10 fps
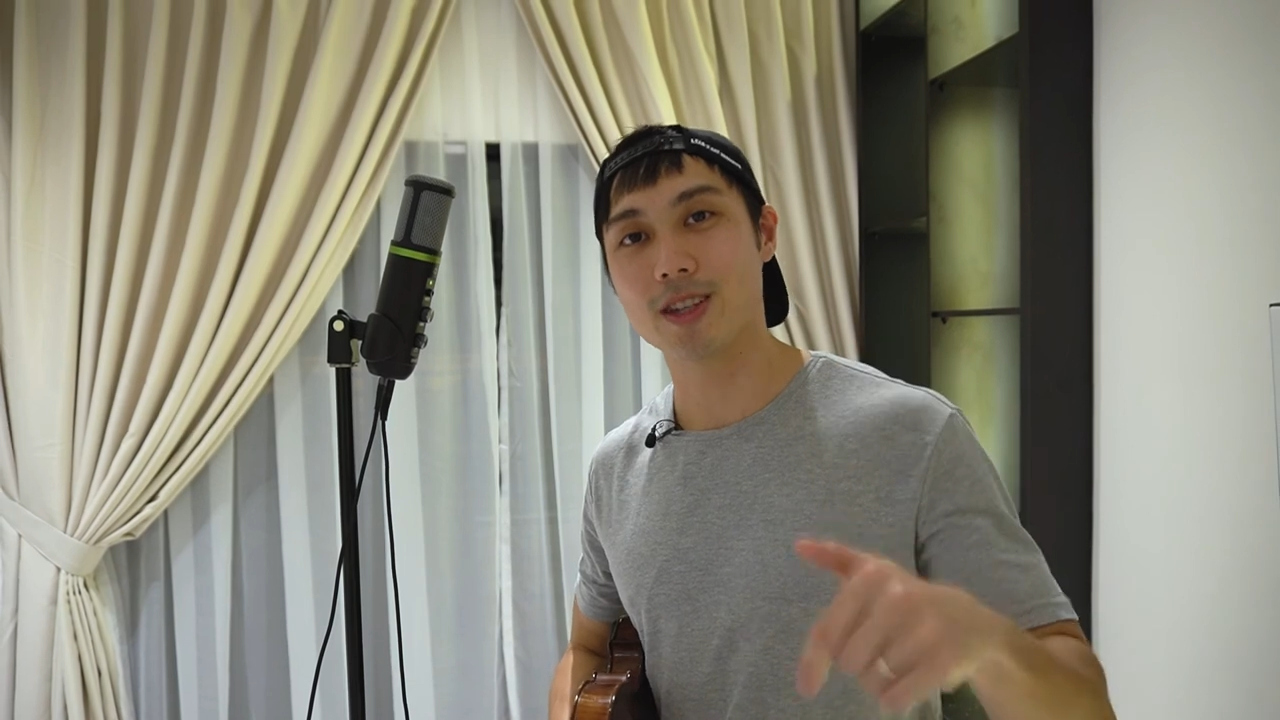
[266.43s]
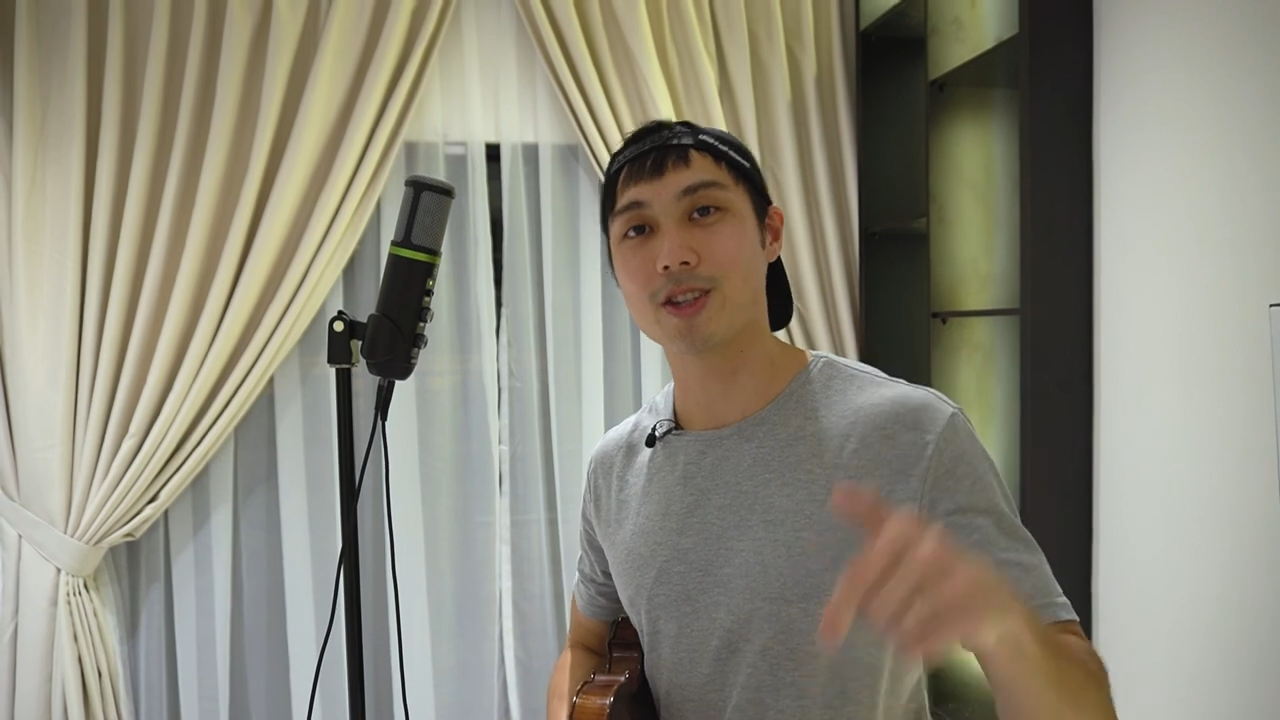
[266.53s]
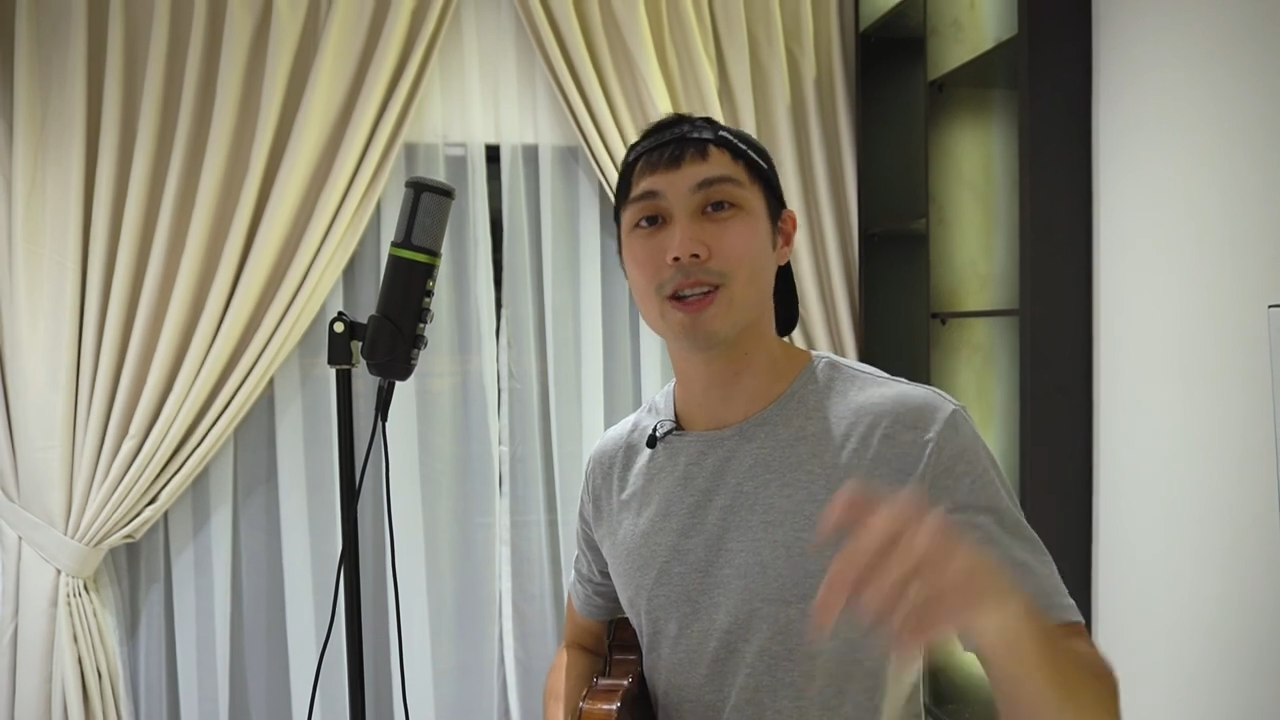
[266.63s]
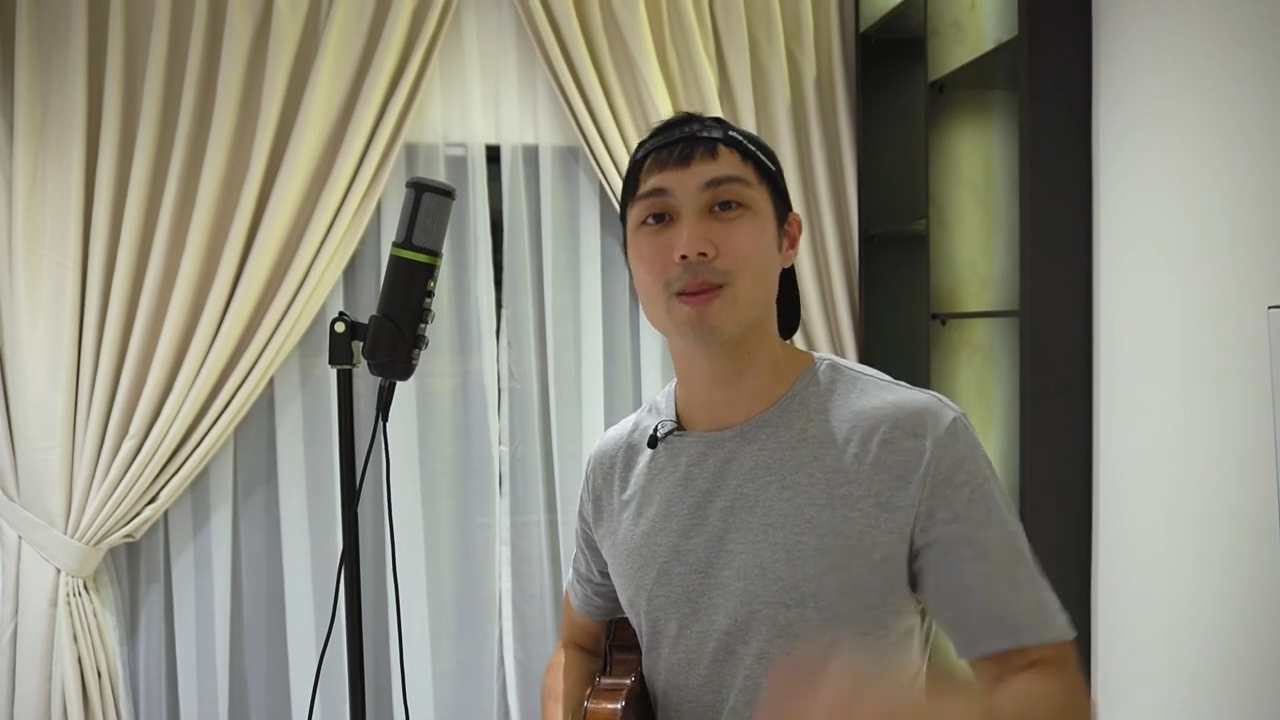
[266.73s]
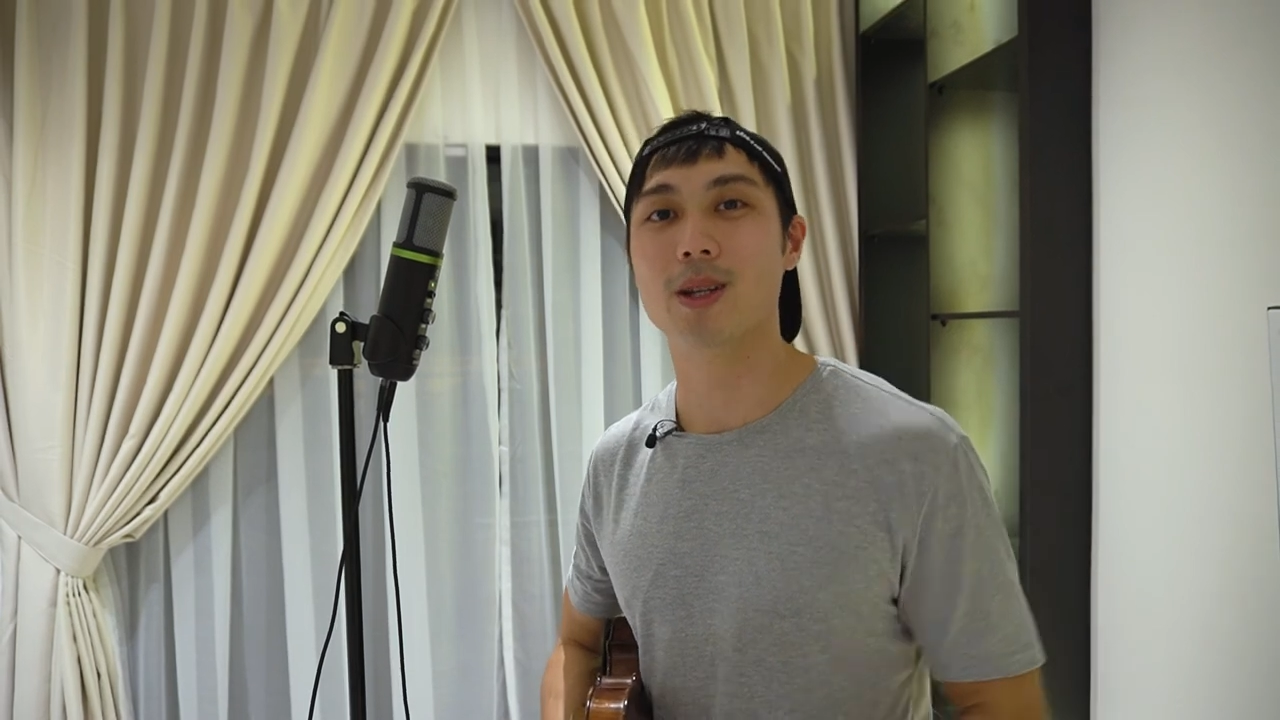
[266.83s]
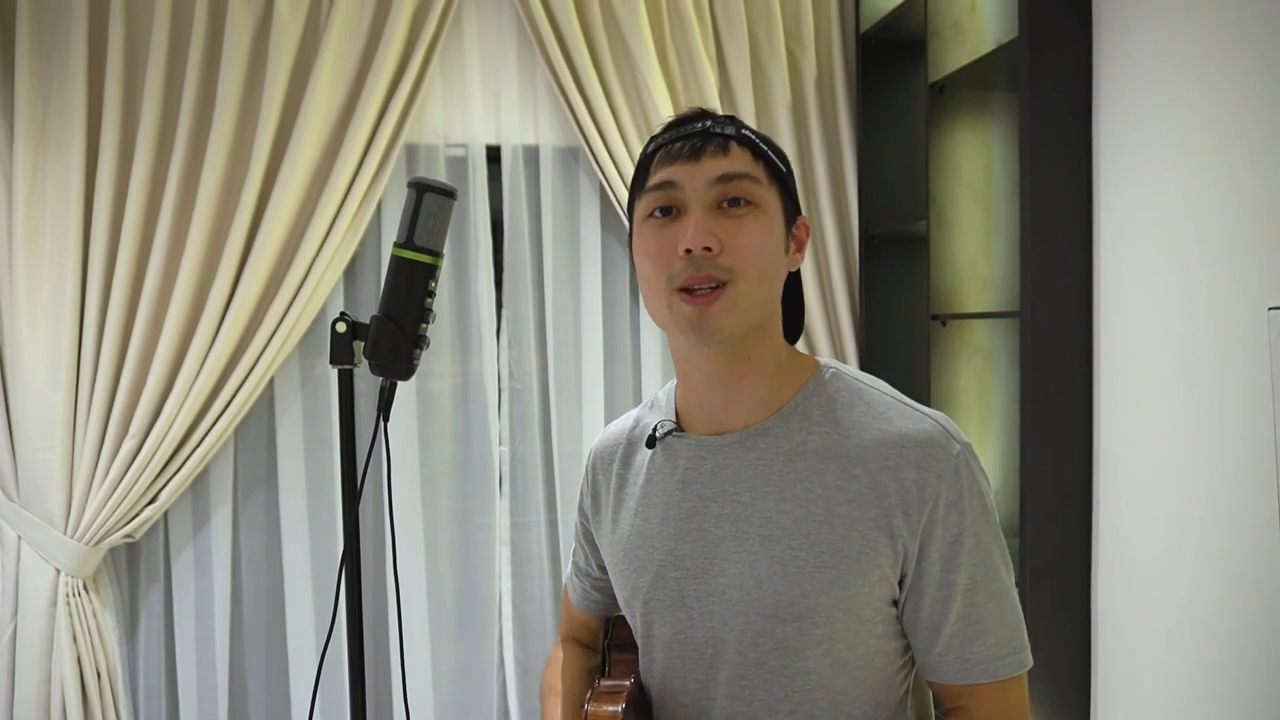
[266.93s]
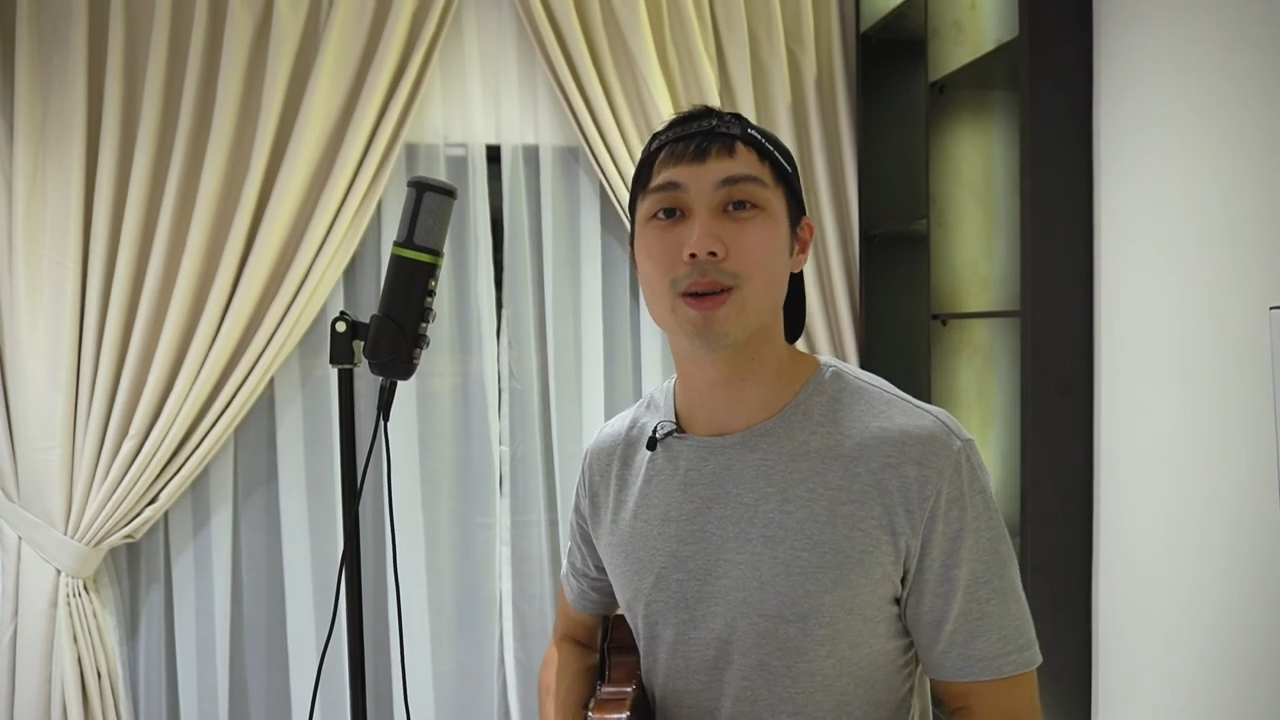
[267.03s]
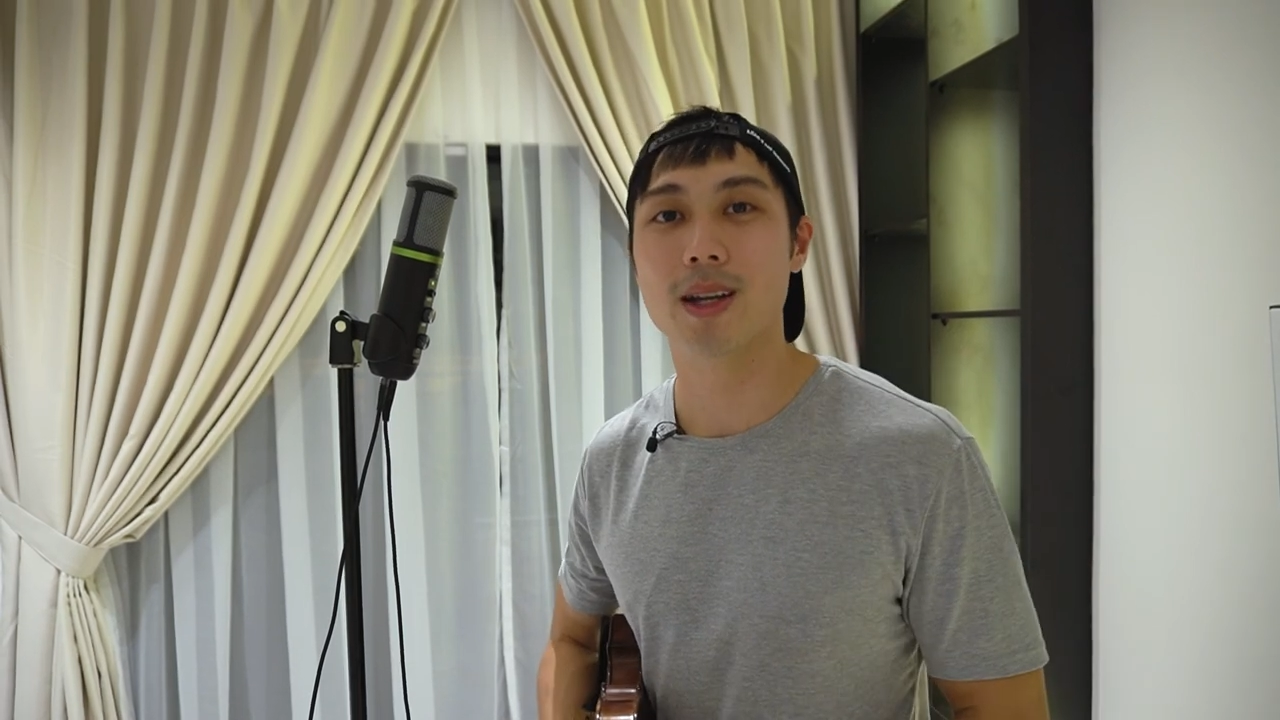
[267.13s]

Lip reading: section down below,